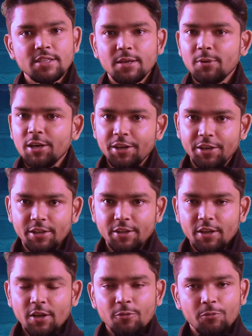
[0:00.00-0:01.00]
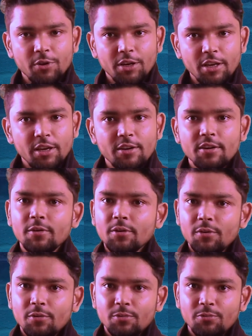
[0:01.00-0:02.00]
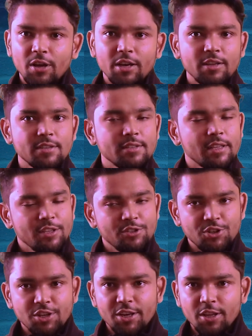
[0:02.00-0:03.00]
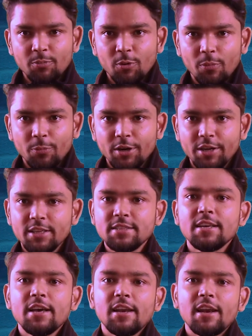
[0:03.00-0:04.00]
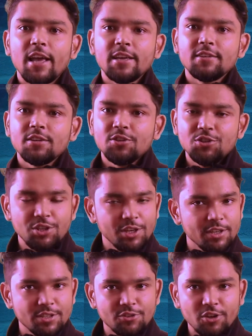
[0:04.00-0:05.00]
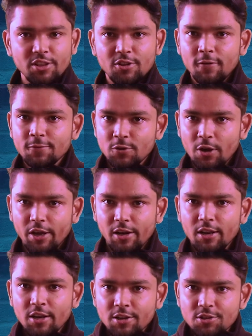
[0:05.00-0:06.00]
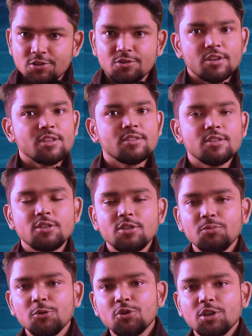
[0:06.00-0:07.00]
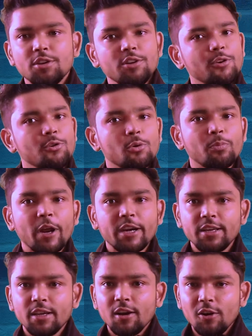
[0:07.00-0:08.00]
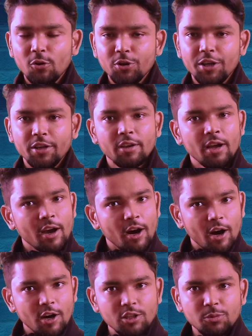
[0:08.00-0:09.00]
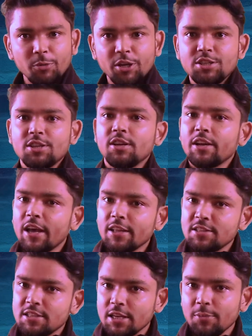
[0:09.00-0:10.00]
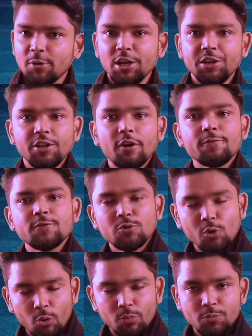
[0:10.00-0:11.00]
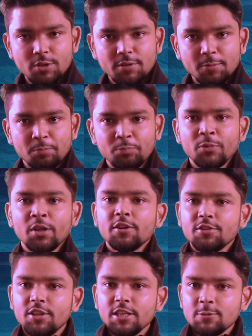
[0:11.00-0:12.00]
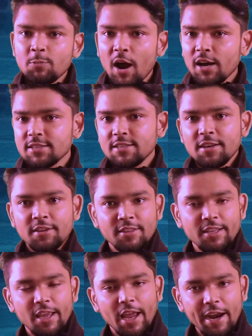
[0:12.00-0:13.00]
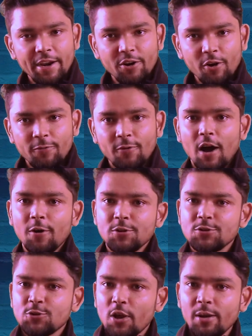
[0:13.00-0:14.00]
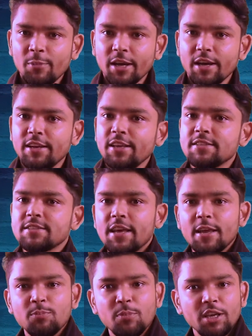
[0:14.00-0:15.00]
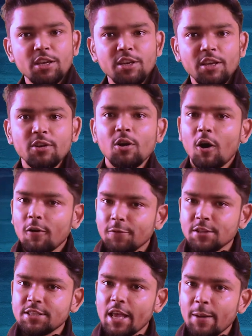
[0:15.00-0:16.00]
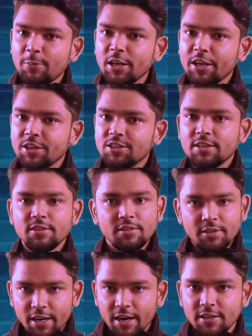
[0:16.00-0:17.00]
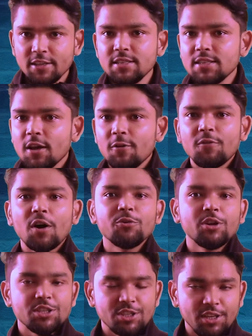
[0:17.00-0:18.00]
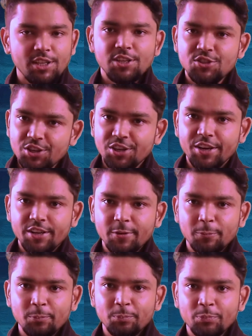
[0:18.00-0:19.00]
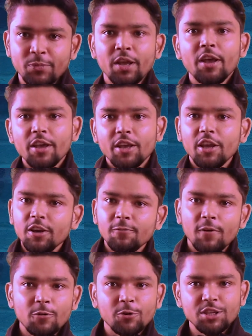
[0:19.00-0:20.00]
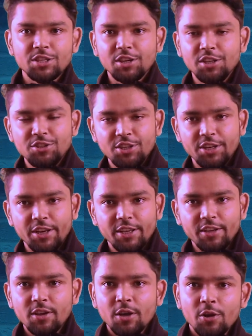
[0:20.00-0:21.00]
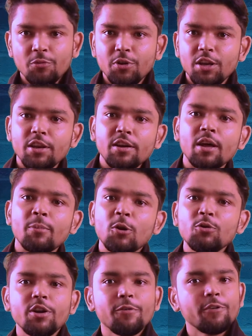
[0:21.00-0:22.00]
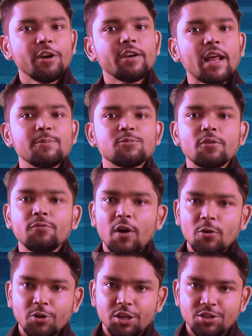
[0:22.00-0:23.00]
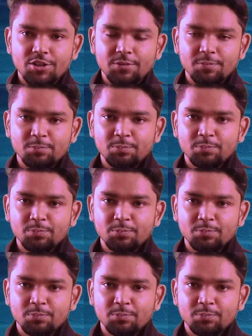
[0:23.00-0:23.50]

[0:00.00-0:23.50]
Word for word: stability, we read various engineering properties like shear strength of soil, stress distribution due to practical loading, earth pressure and stability of slopes. This marks the end of our soil mechanics and beginning of its application that is foundation engineering. In foundation engineering, we read about different types of foundation